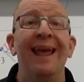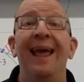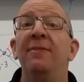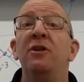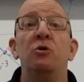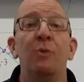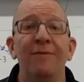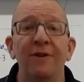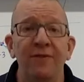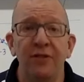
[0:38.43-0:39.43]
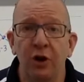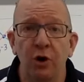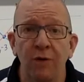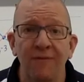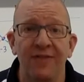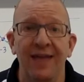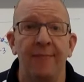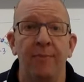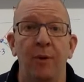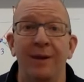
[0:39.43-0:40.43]
and the derivative of the curve at that
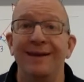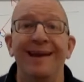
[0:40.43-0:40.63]
point.